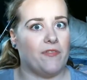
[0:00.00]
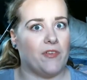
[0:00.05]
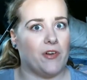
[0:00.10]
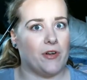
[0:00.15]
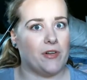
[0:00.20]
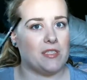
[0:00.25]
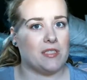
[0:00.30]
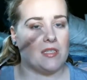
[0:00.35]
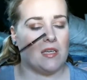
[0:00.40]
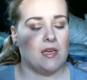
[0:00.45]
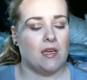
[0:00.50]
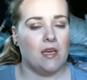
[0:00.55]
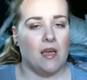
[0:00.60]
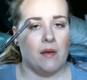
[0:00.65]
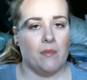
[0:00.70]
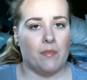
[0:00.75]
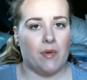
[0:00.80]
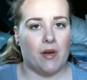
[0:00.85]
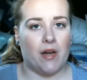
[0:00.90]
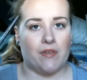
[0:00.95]
first,
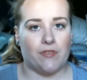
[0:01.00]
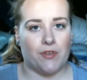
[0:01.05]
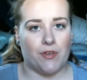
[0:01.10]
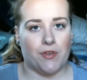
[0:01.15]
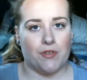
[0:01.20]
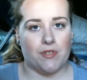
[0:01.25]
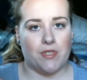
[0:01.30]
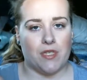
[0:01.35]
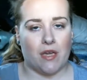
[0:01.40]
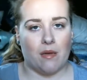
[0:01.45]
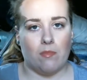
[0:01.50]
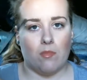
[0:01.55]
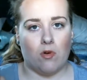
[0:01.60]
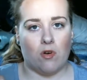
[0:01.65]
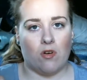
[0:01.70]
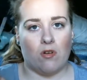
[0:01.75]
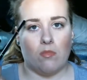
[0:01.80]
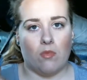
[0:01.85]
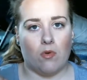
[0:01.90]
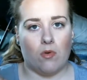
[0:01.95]
but after using it
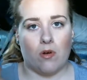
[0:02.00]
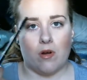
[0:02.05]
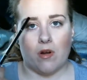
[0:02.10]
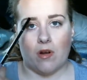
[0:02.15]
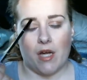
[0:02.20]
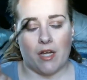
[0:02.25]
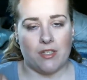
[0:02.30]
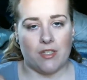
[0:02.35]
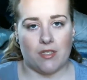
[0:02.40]
more and more,